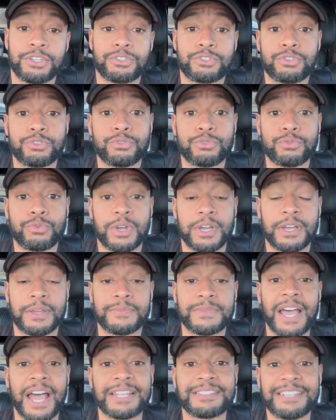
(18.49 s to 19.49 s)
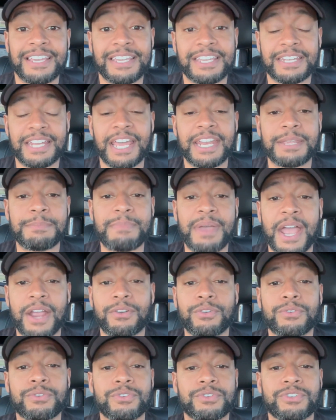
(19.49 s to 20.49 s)
taking any
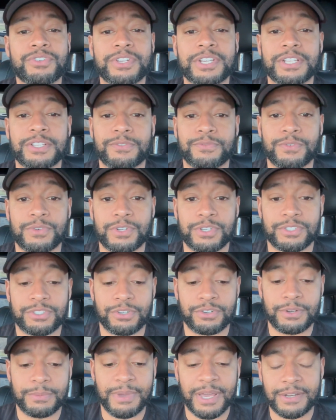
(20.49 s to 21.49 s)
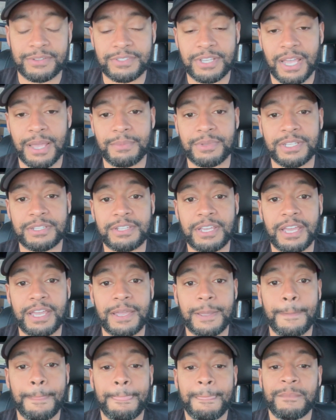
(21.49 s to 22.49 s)
macronutrients for a certain amount of time of the
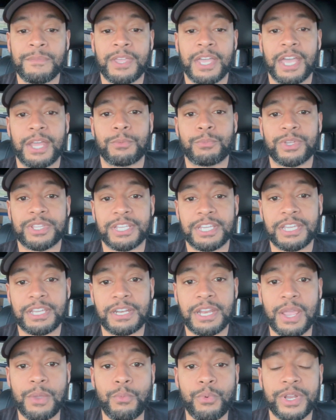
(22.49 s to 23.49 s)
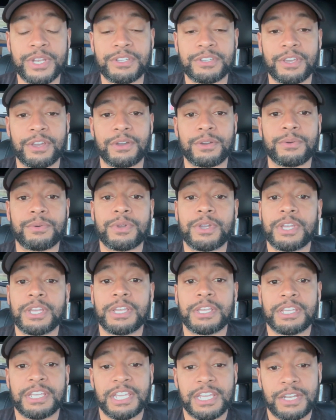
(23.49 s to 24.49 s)
day and within a window
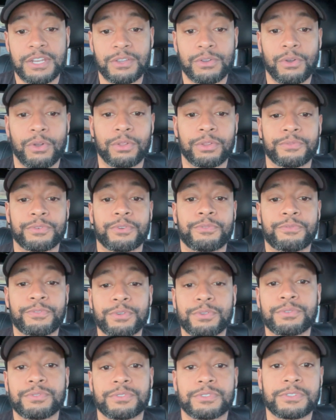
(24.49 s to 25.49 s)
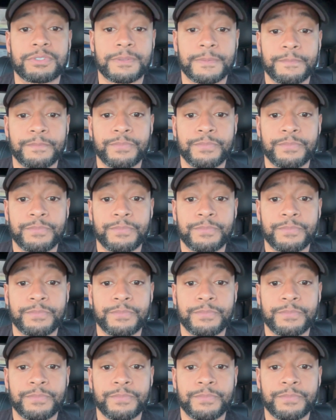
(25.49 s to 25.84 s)
eating all of your foods.